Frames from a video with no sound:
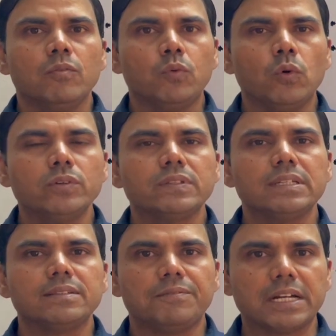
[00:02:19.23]
Force
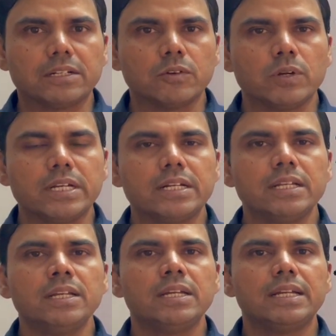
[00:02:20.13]
is a vector
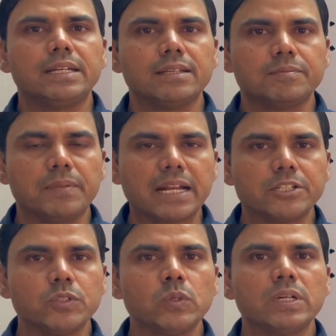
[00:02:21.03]
quantity. It has
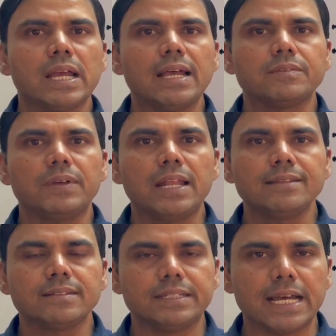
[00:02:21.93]
magnitude as well
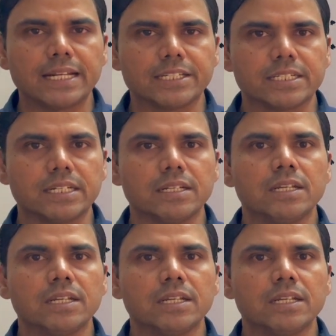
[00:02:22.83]
as direction.